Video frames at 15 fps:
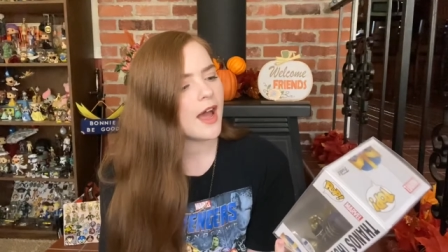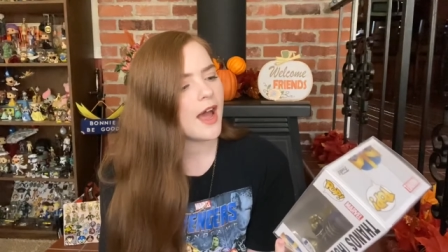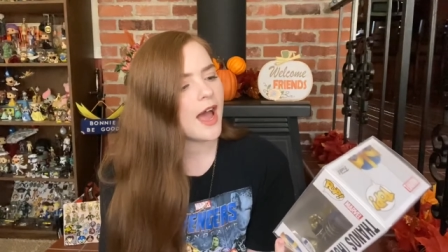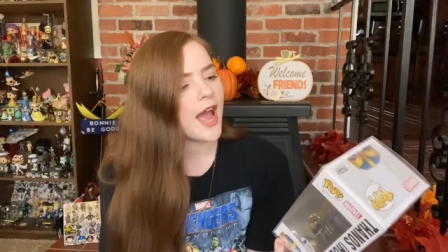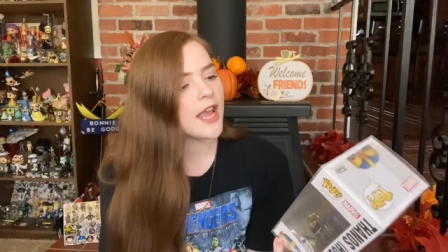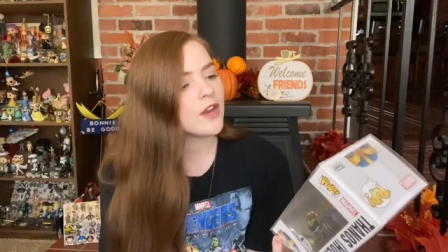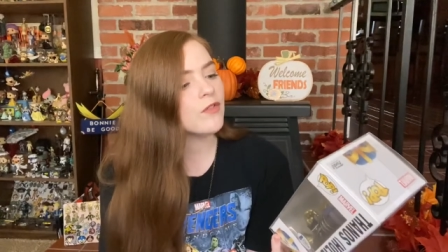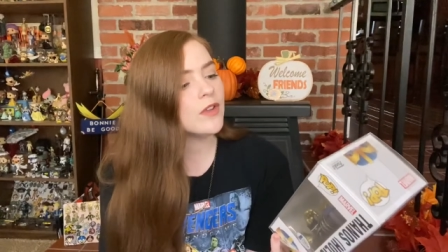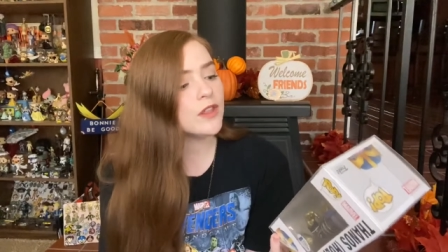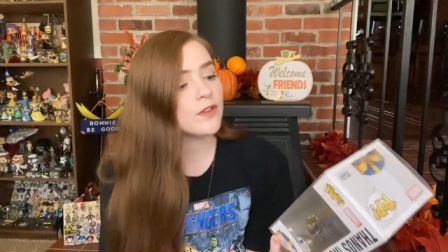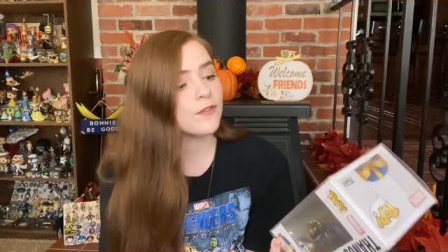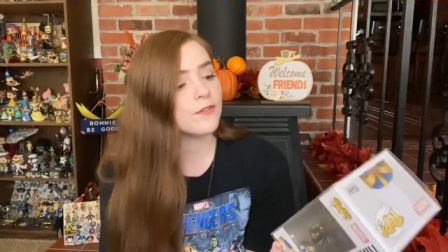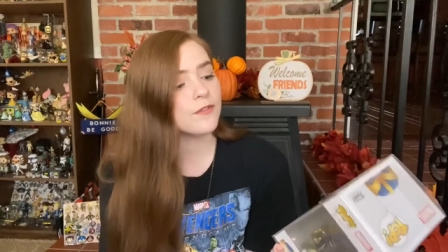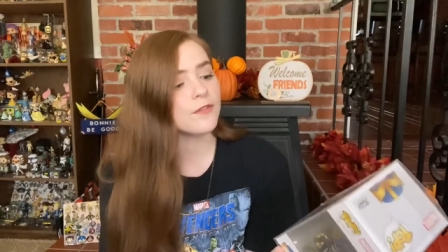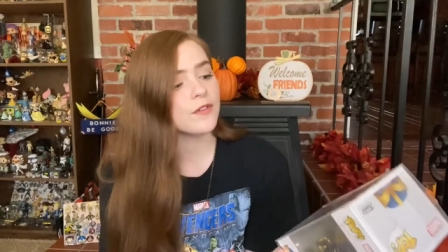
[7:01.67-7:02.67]
I can read the
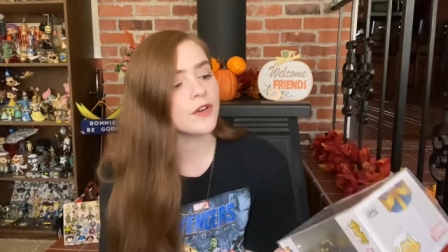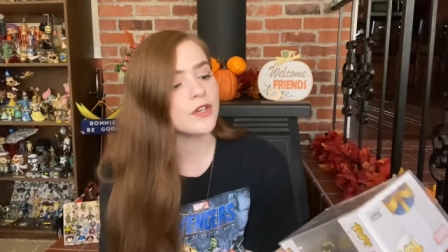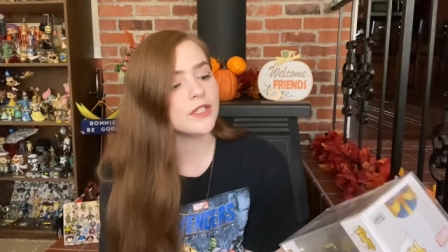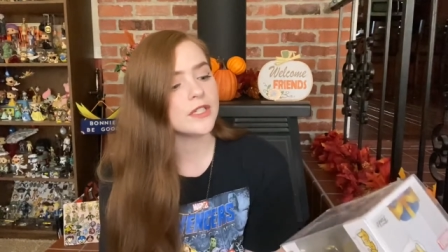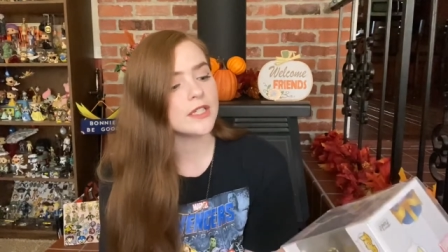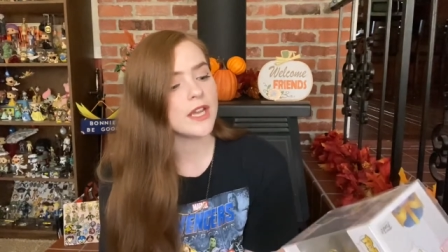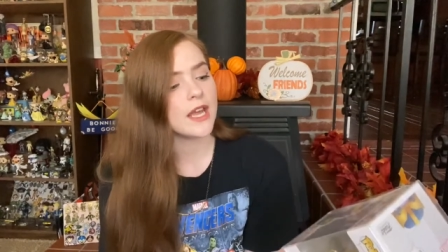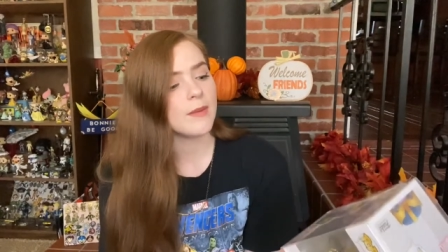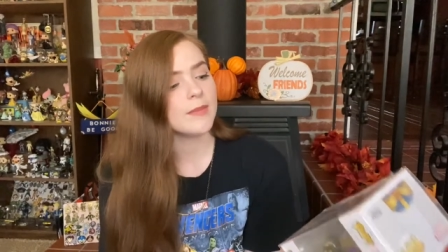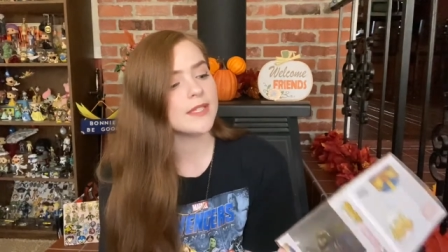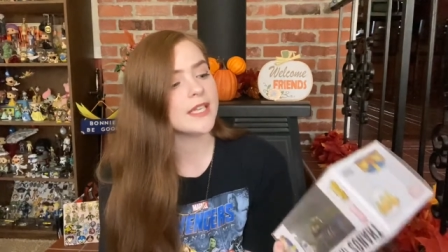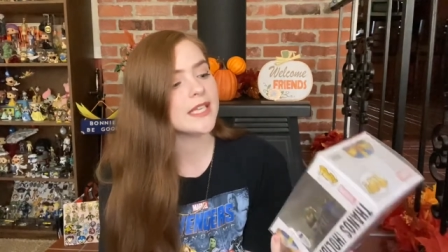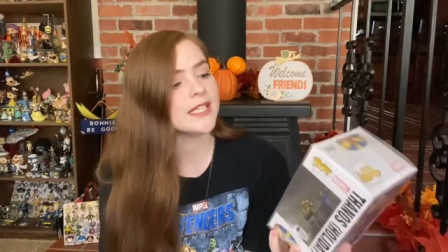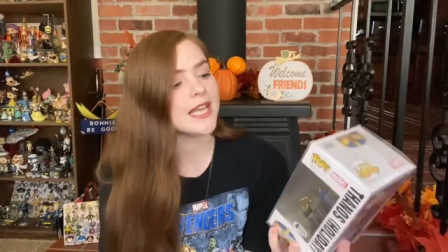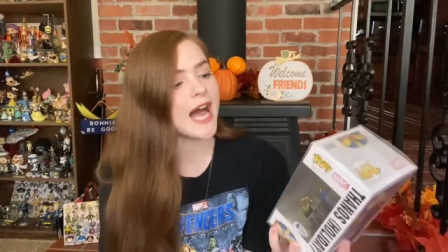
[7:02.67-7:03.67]
first name. It
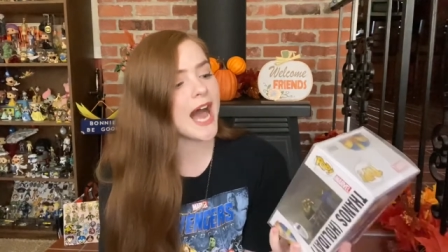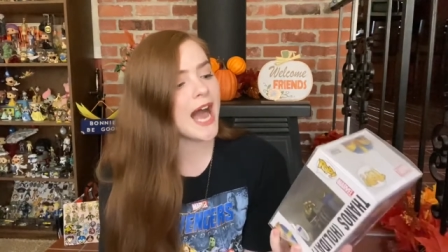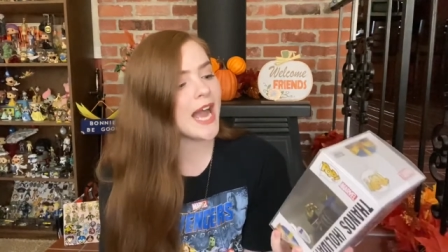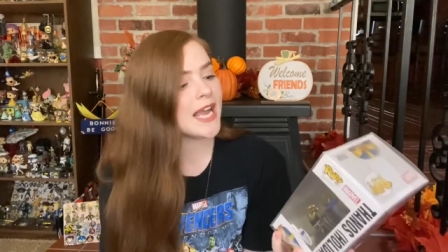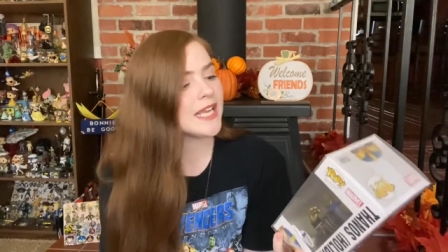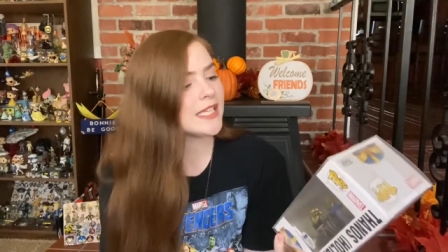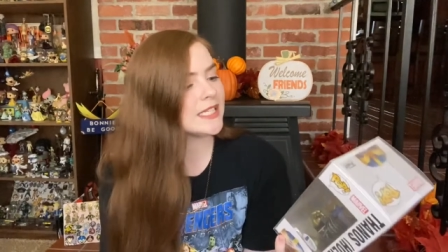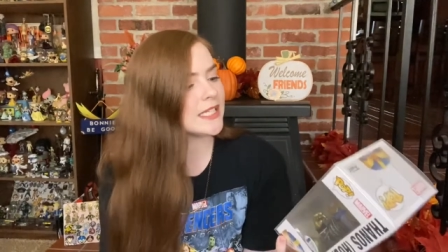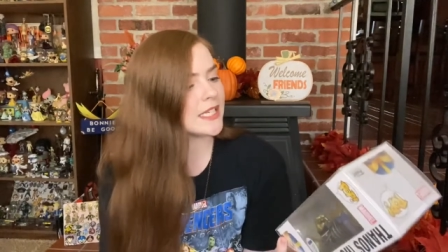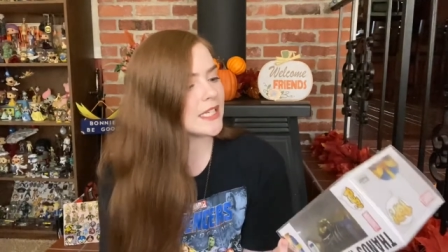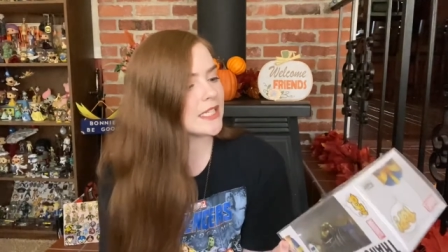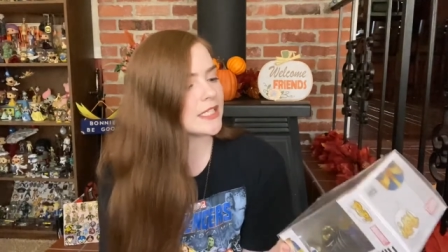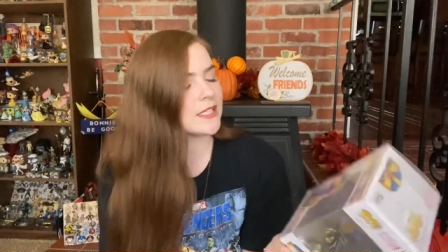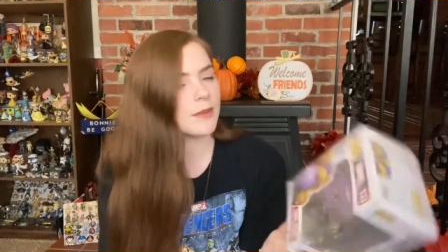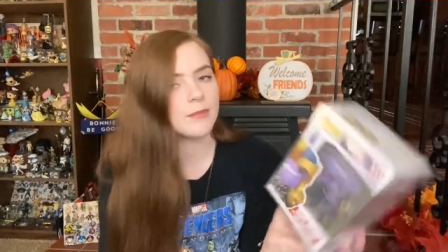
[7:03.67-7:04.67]
says Isaac
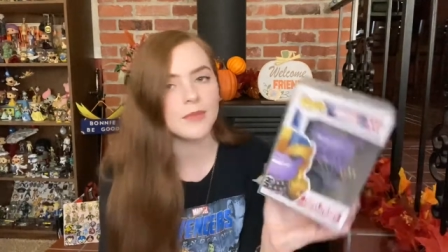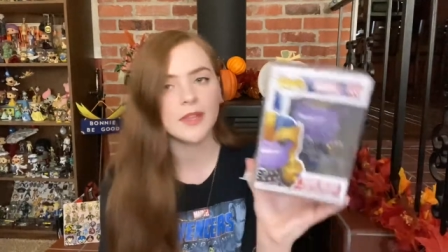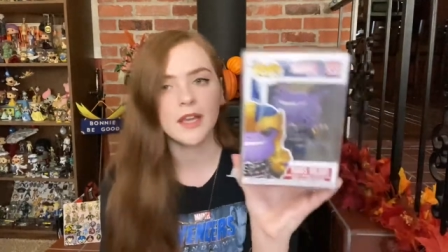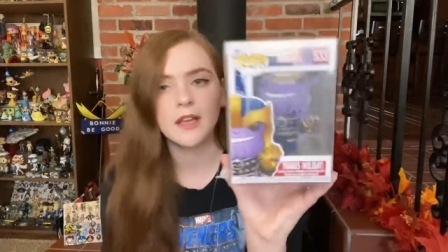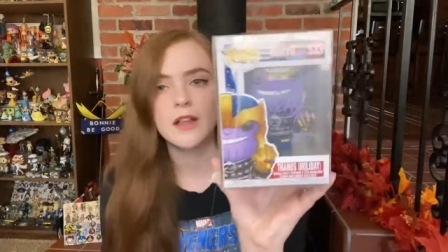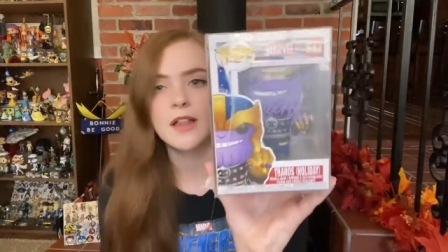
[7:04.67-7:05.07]
something.